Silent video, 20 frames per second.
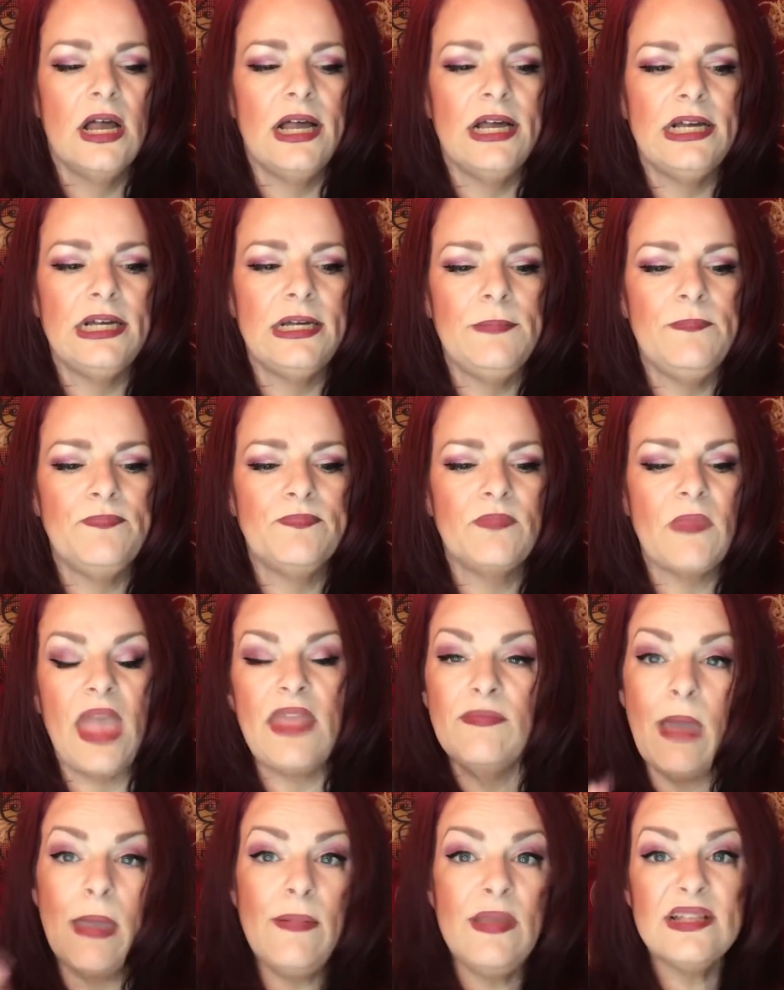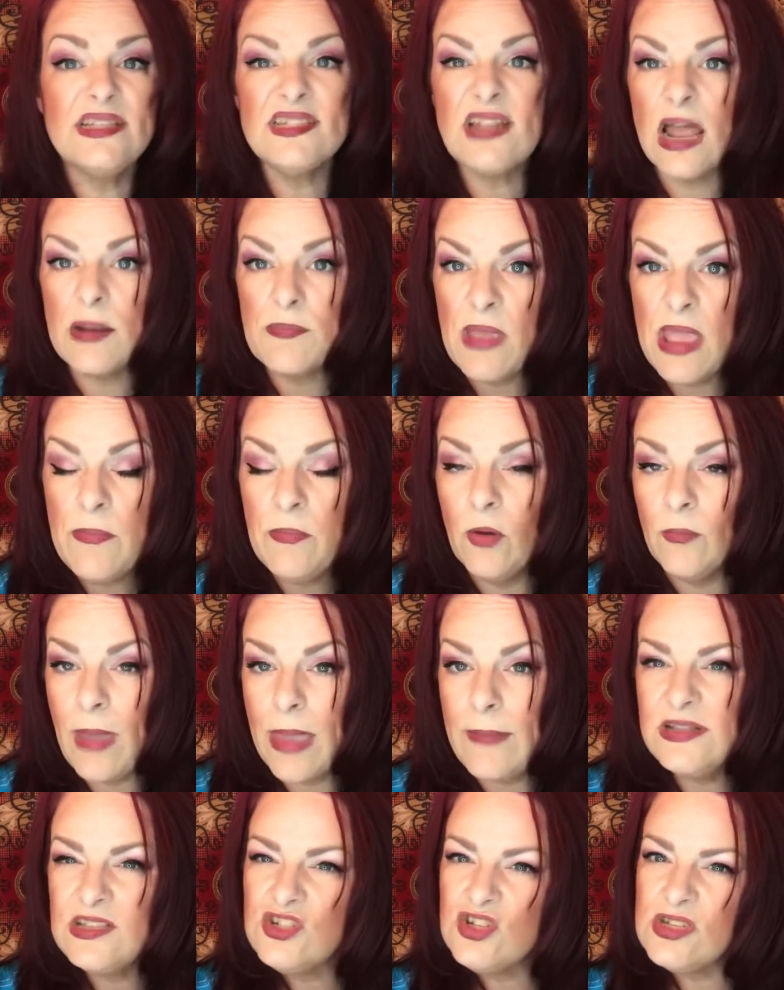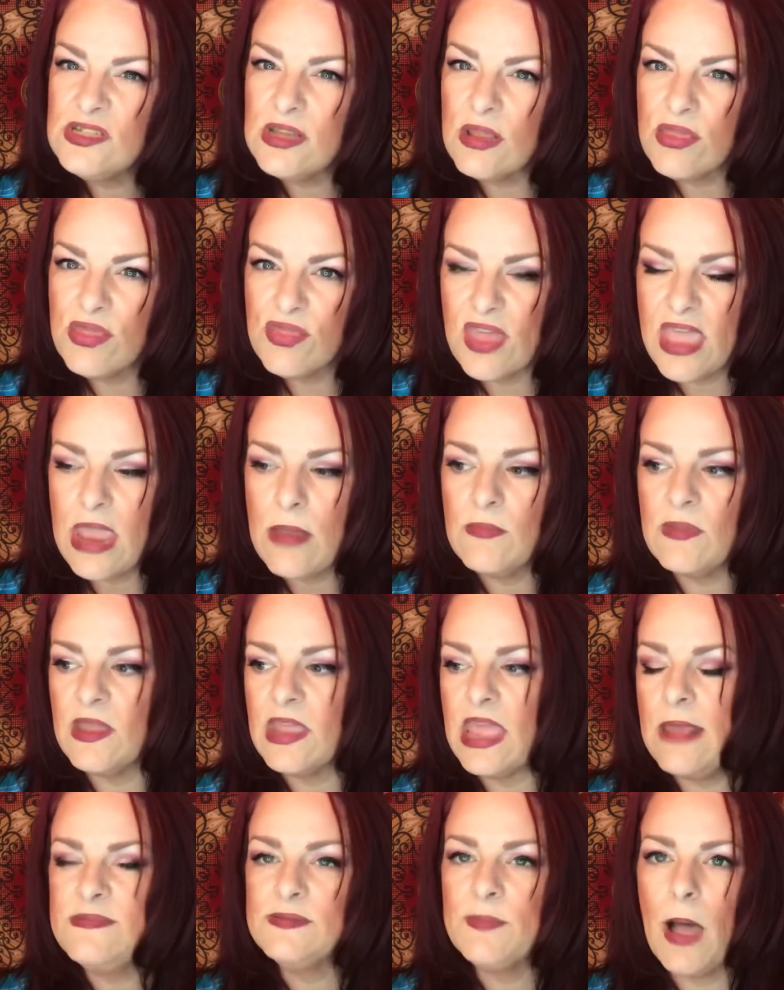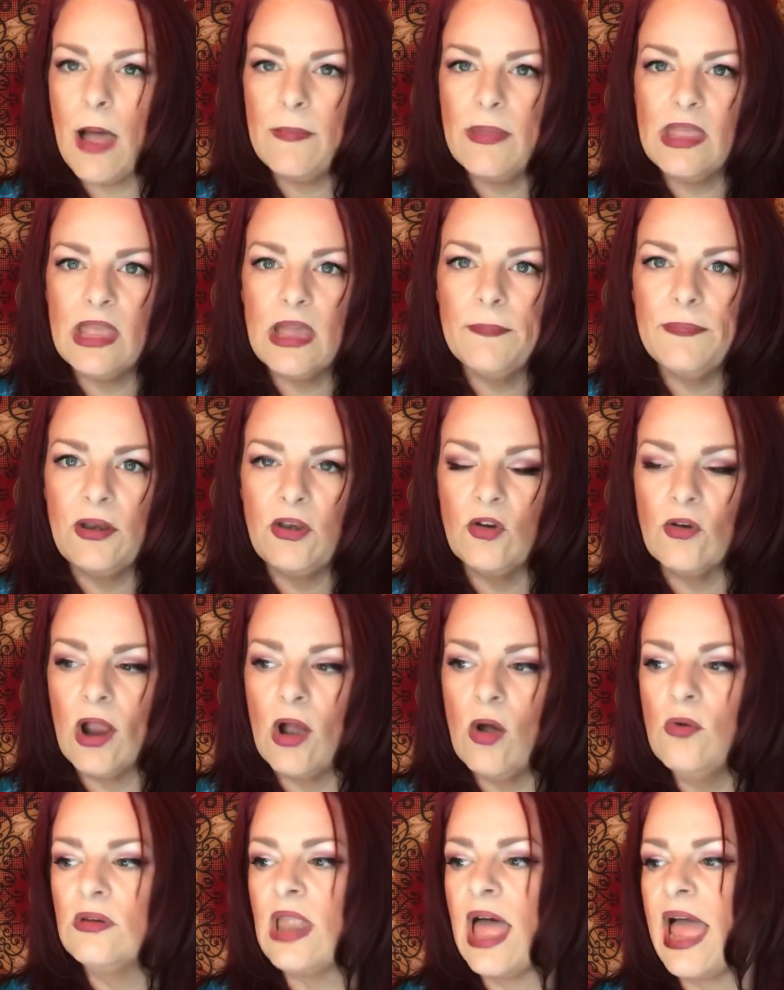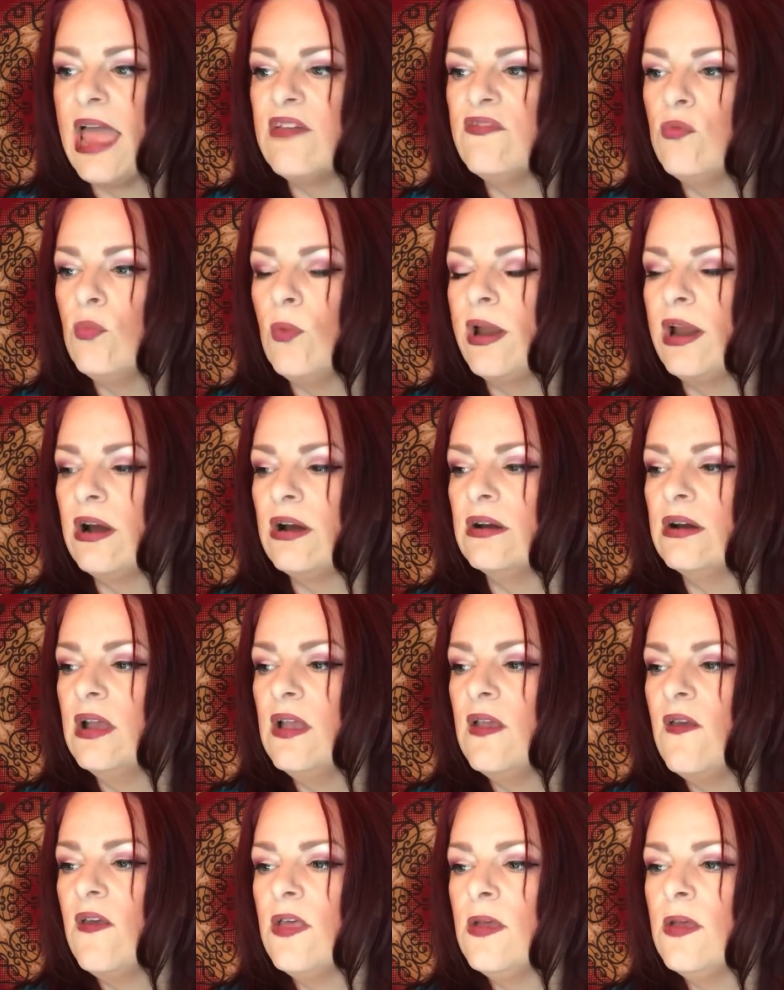And maybe it's not people, maybe it's just a theme that keeps popping up in your own life where